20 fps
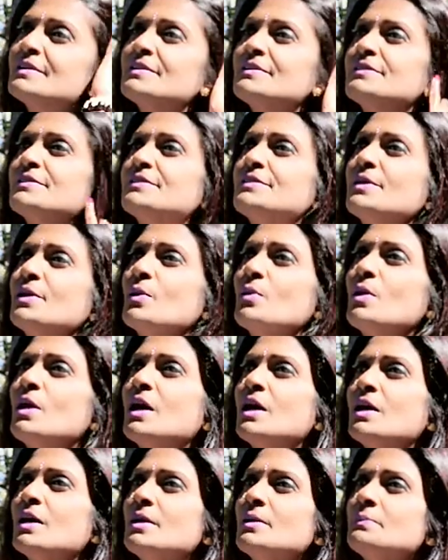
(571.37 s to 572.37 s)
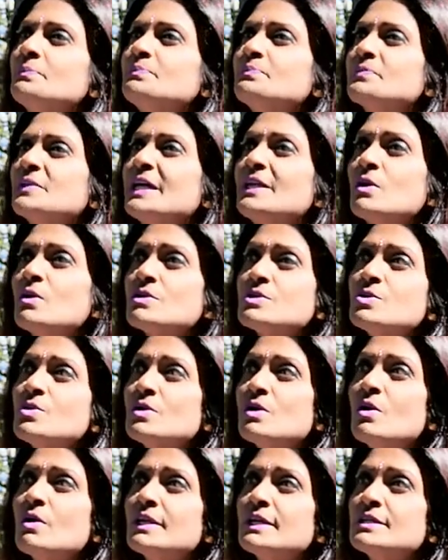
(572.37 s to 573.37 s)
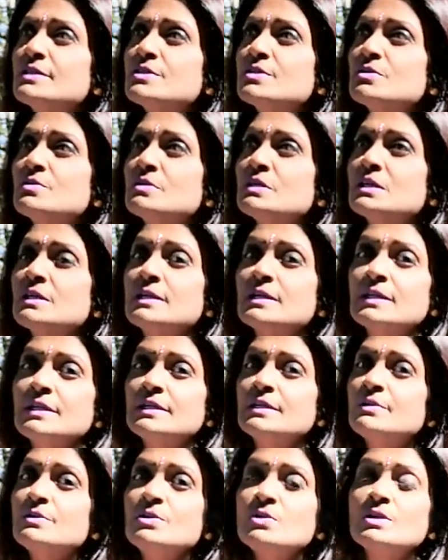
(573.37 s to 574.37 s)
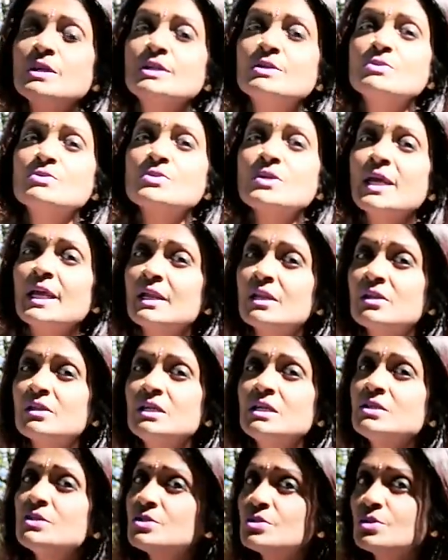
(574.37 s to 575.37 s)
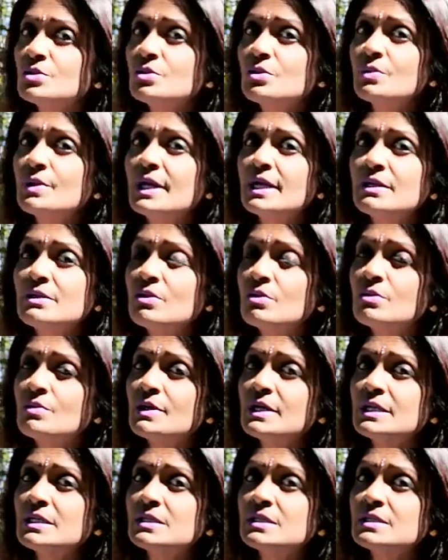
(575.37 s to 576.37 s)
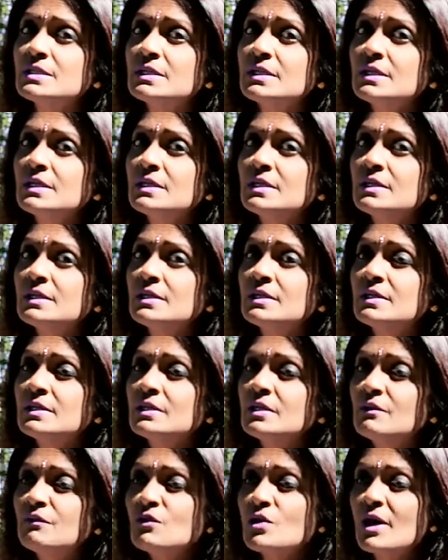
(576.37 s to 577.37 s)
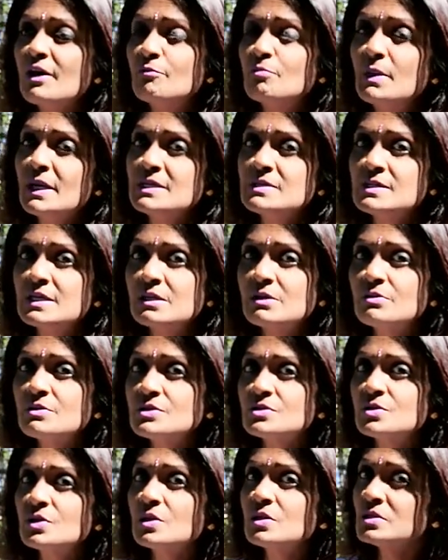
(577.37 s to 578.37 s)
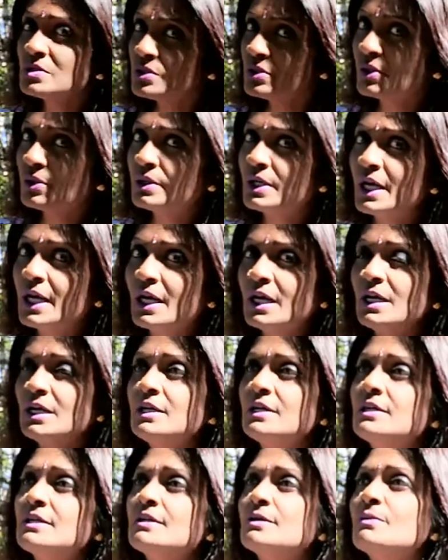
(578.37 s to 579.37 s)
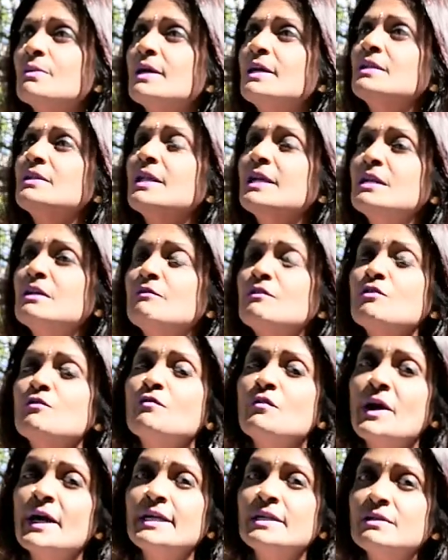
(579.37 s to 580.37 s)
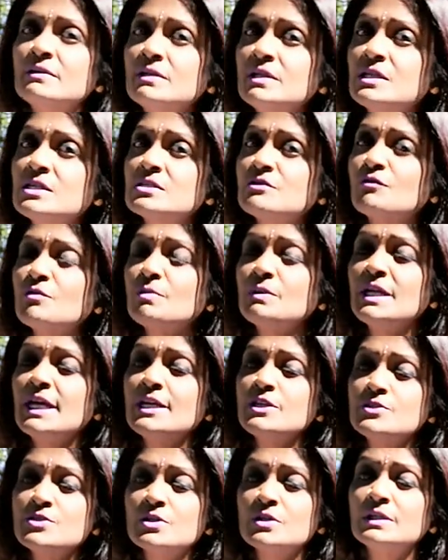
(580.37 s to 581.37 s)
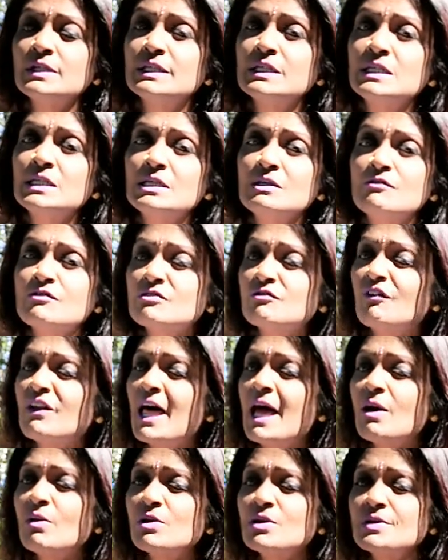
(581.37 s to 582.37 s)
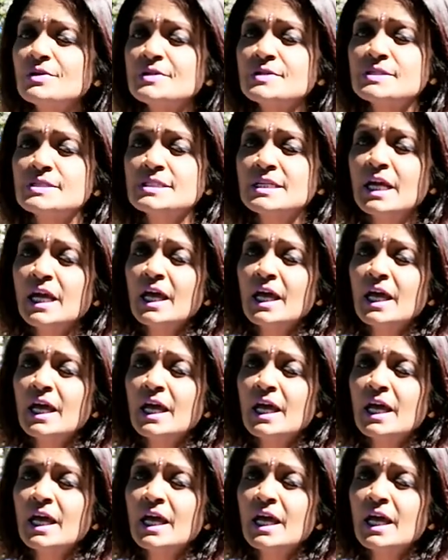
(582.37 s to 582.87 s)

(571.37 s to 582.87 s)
So, and also according to Nicola, you can use anything to create your grid. If you have basic crystals, okay, and then if you find things from nature, leaves, flowers,